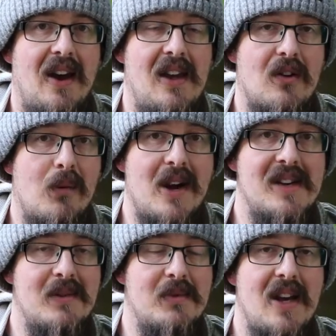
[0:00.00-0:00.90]
either
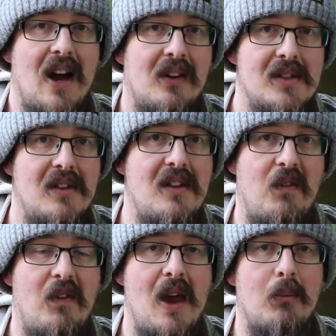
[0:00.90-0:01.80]
amongst themselves, in their
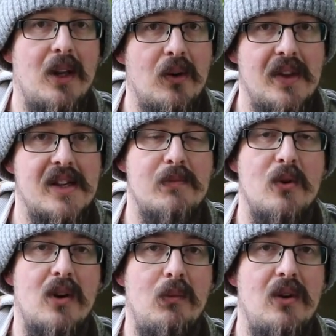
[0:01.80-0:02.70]
family or their
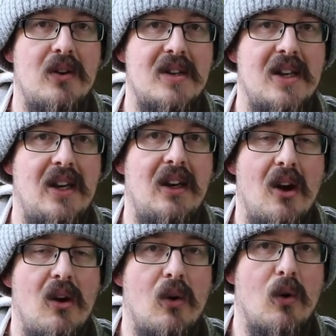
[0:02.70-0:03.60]
small community
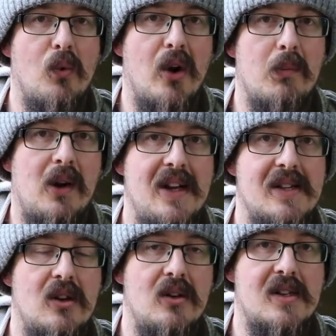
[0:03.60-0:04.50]
or
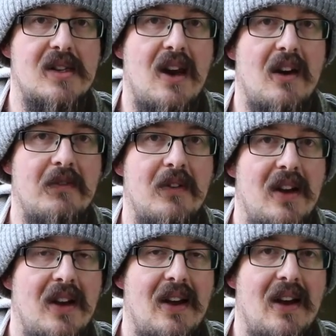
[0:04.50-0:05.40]
workplace. Good stuff.
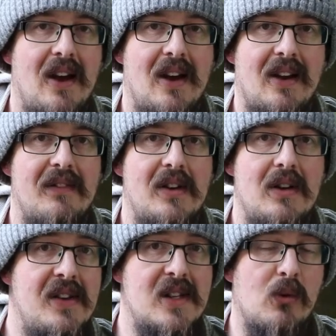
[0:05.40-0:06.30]
Love it.
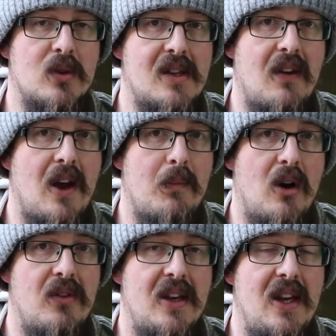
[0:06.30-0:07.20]
There's more stuff up
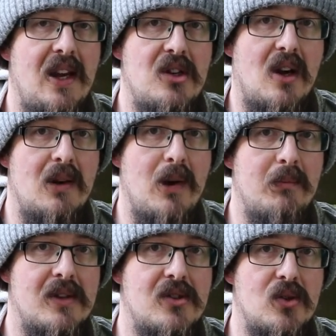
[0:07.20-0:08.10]
on the Giant
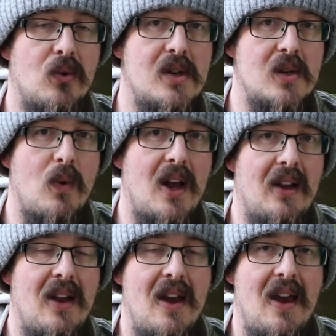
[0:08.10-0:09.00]
Pumpkin store as
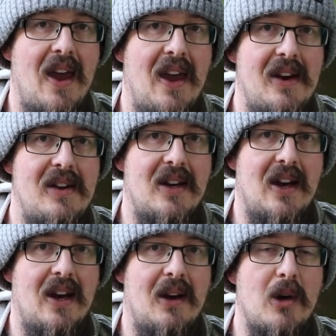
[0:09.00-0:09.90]
well. And
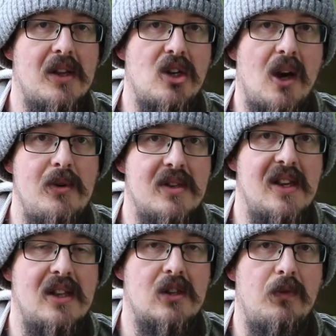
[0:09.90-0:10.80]
by the time you
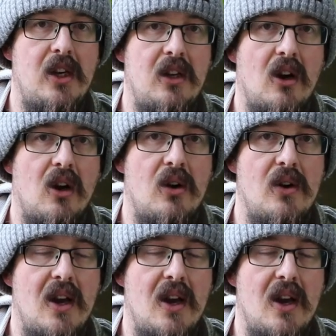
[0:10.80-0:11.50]
see this video,